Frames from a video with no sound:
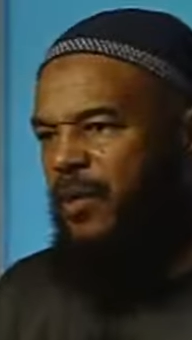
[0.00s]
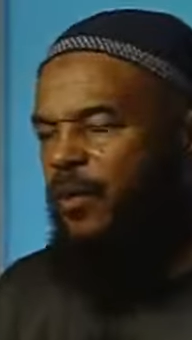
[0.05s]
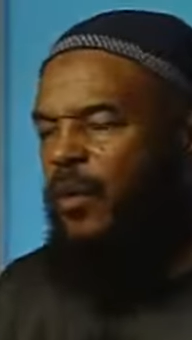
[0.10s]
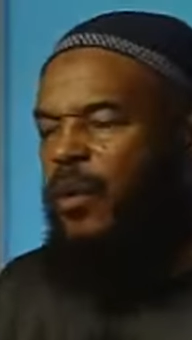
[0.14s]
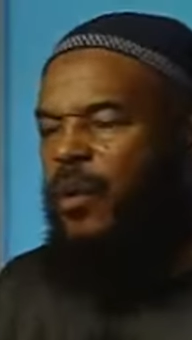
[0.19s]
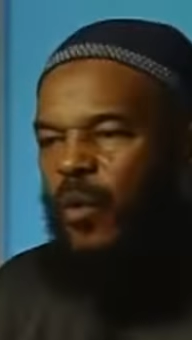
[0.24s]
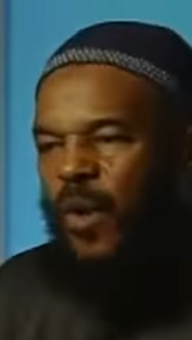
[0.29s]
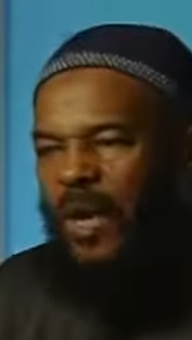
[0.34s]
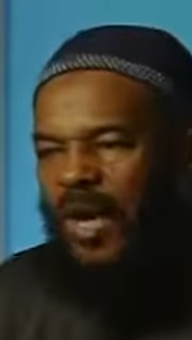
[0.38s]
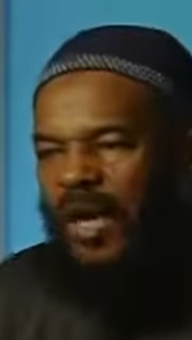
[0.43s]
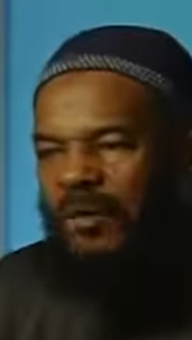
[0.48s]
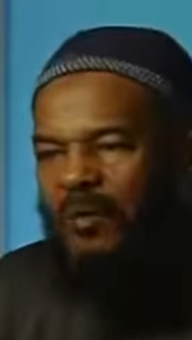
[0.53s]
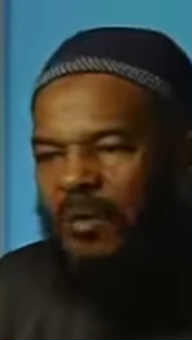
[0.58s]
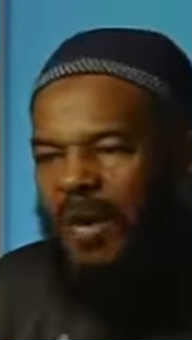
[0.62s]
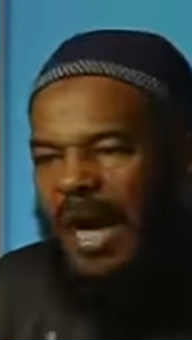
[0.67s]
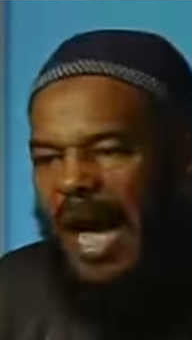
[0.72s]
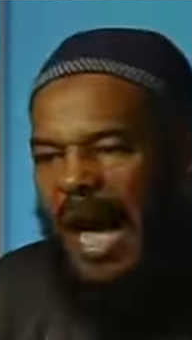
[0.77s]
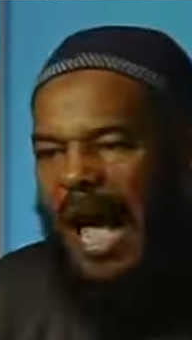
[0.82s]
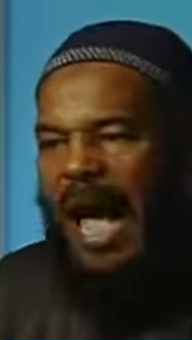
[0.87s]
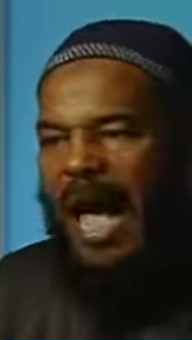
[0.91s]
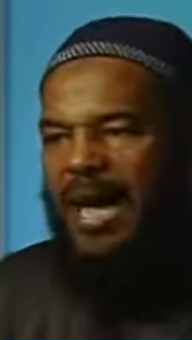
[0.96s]
We will
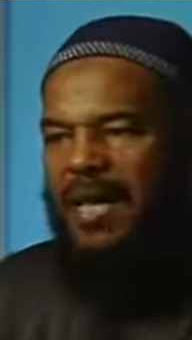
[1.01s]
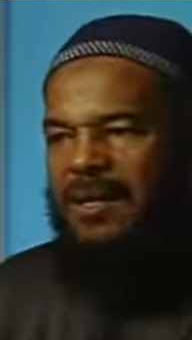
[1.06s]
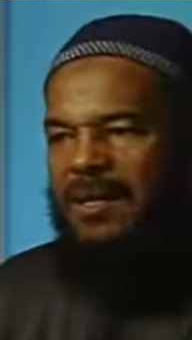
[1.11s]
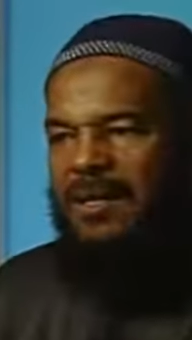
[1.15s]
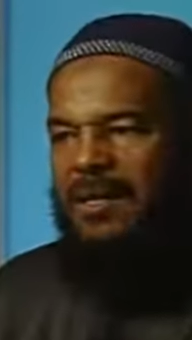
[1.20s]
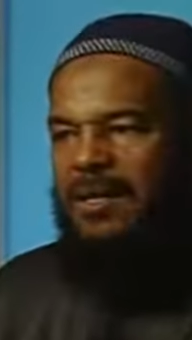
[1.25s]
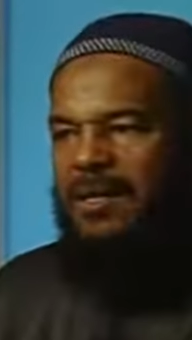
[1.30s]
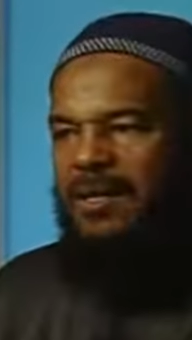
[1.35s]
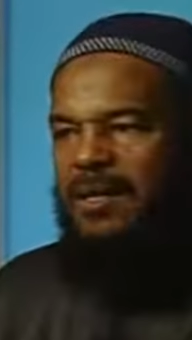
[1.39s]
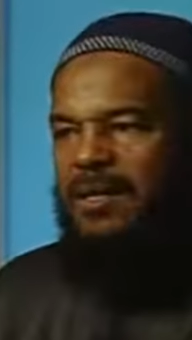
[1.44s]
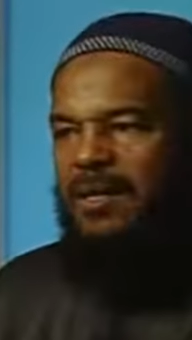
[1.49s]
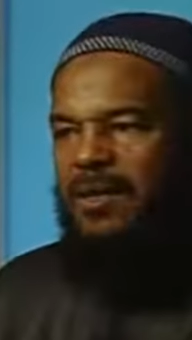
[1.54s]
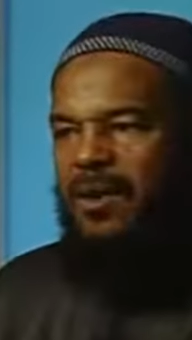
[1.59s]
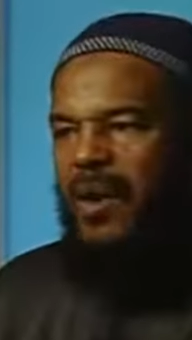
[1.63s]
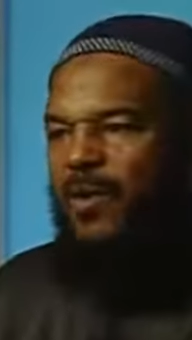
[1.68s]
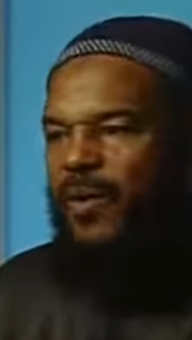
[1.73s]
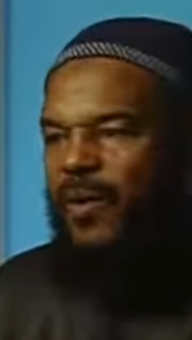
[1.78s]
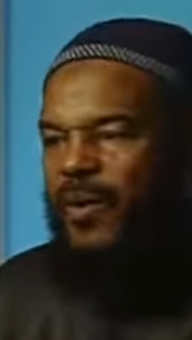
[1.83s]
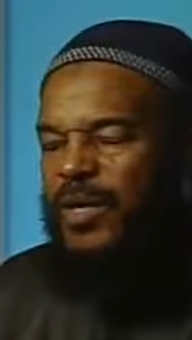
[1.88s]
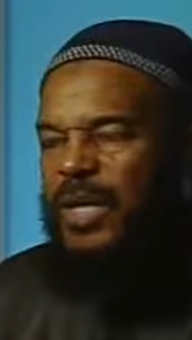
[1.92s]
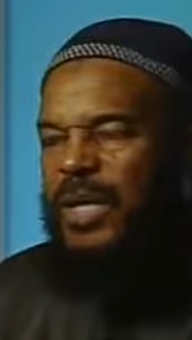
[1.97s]
be asked
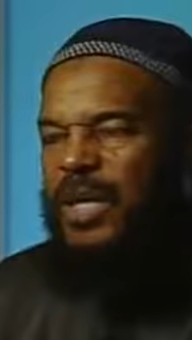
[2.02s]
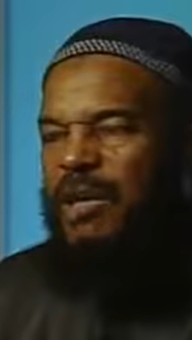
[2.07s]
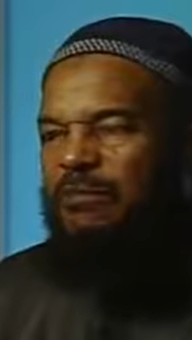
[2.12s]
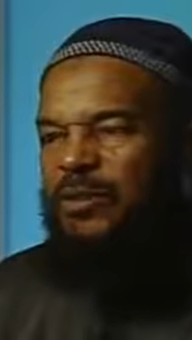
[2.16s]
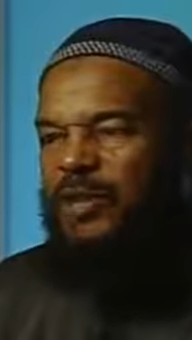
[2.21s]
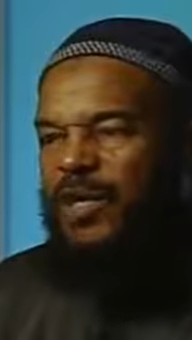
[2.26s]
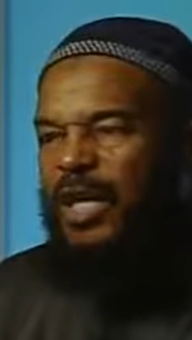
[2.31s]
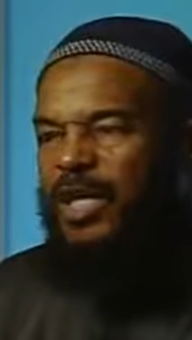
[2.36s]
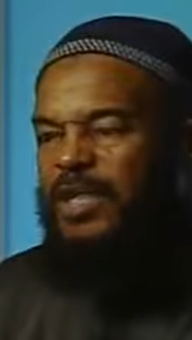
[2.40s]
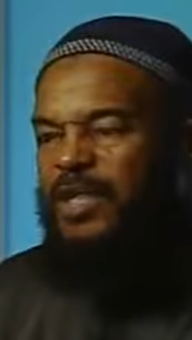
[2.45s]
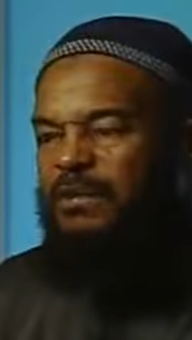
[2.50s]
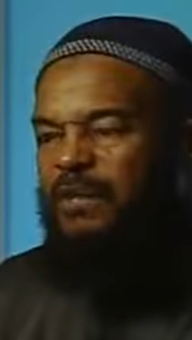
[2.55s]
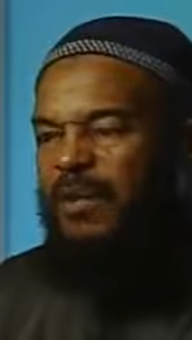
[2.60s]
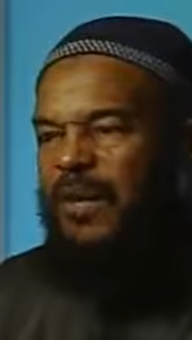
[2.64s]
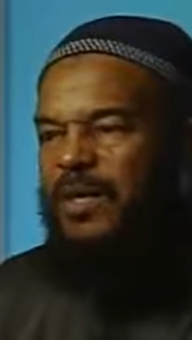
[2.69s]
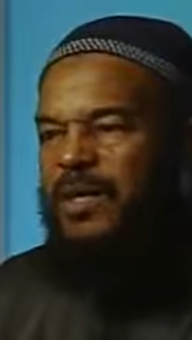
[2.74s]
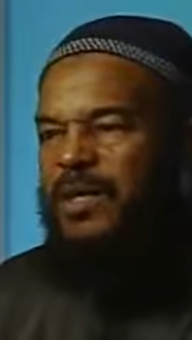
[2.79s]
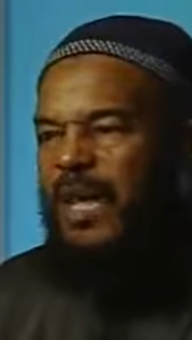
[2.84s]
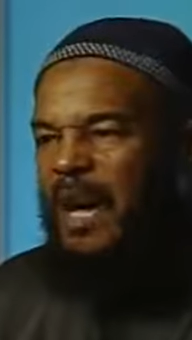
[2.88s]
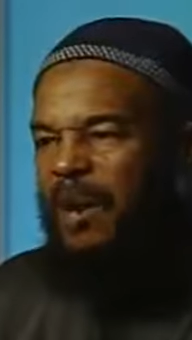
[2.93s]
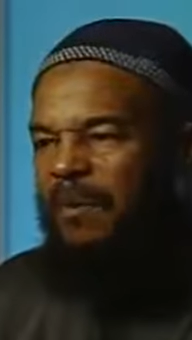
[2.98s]
on the Day of
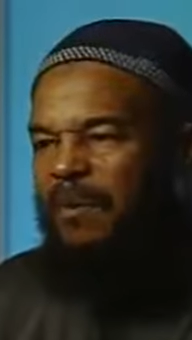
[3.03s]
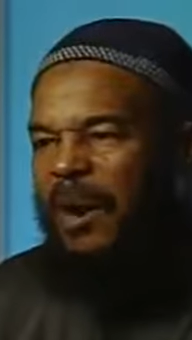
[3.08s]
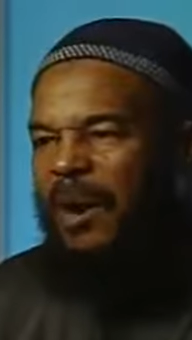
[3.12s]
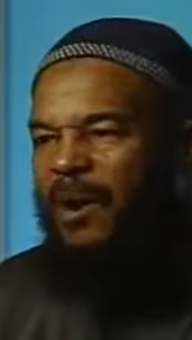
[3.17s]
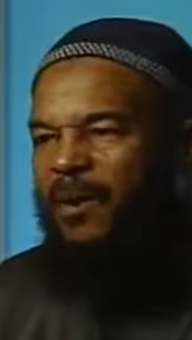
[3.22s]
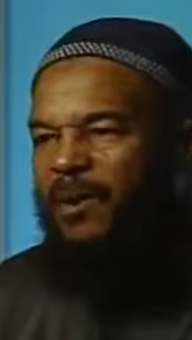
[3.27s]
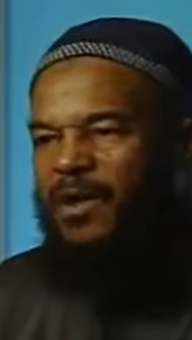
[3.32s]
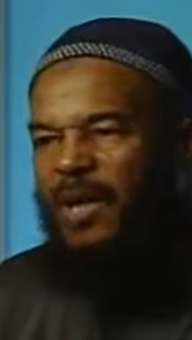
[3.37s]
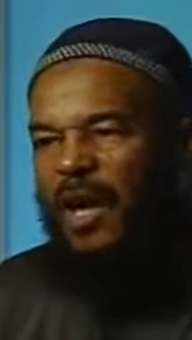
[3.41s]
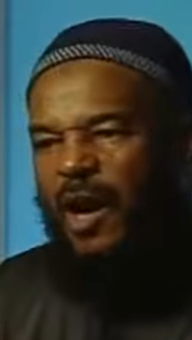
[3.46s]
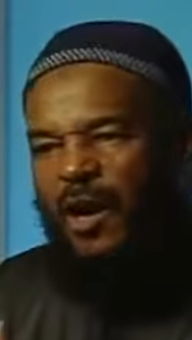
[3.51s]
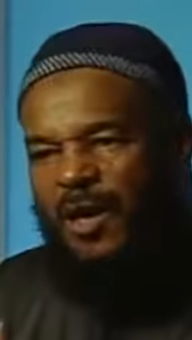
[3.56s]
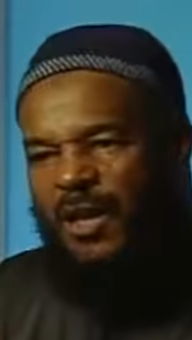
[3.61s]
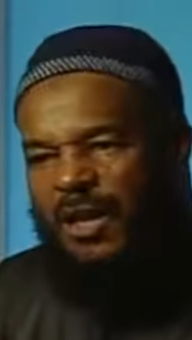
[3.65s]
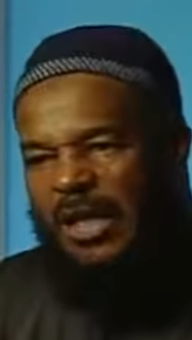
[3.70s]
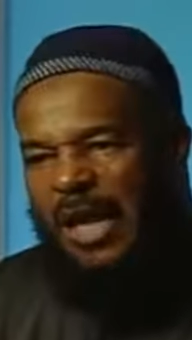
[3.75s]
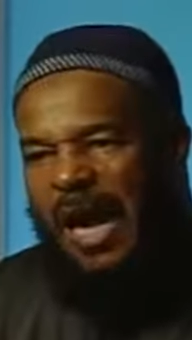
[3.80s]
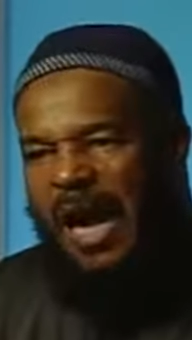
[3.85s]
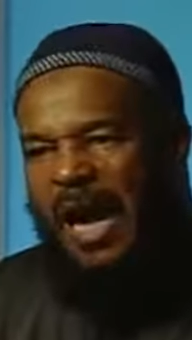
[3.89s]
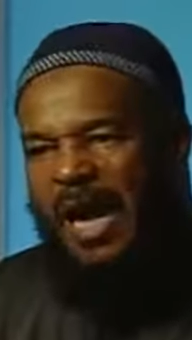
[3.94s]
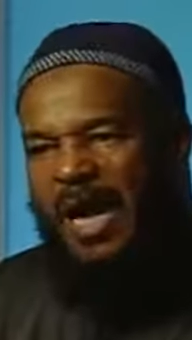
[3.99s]
Judgment about our
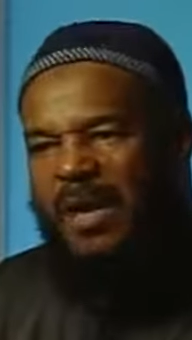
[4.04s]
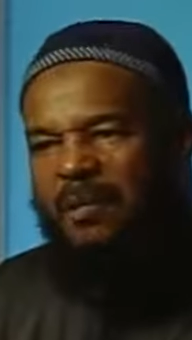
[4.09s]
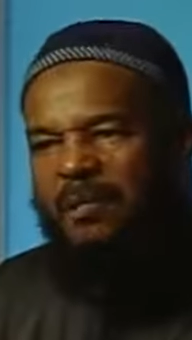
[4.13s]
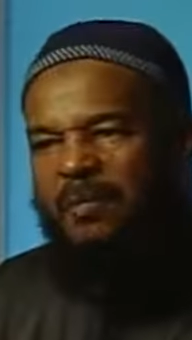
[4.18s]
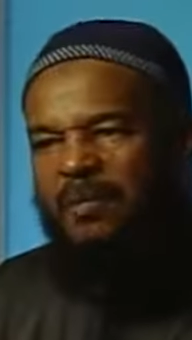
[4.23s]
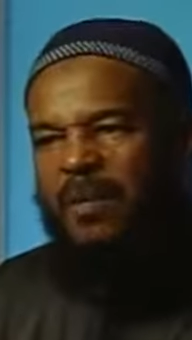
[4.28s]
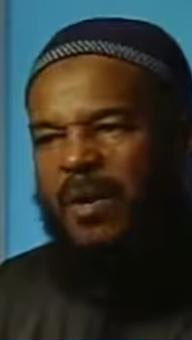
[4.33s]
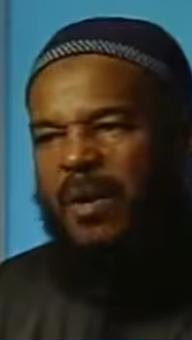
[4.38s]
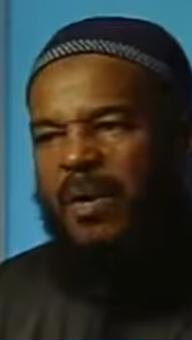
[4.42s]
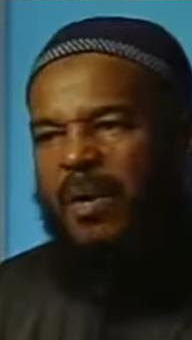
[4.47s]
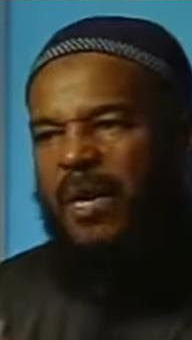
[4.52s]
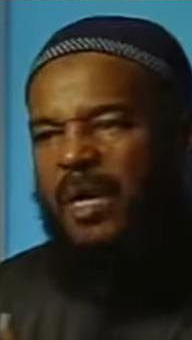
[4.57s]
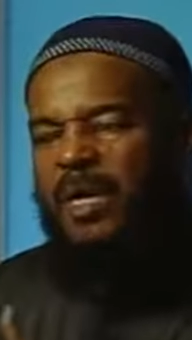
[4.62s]
time